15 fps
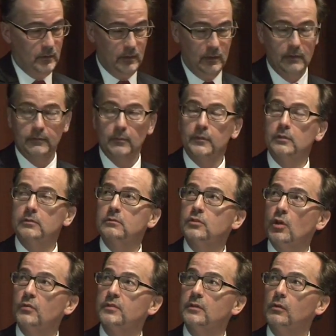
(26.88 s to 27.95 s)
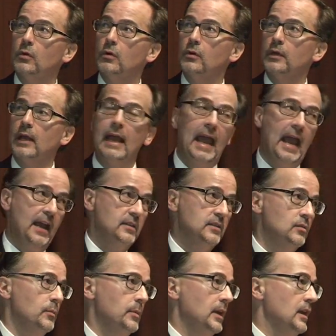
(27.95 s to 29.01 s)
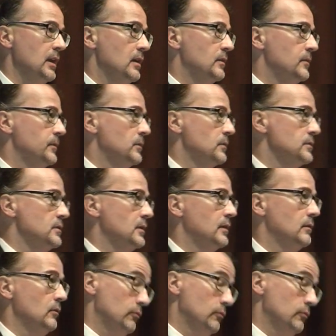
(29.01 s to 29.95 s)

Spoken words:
from the chosen court has to be enforced and,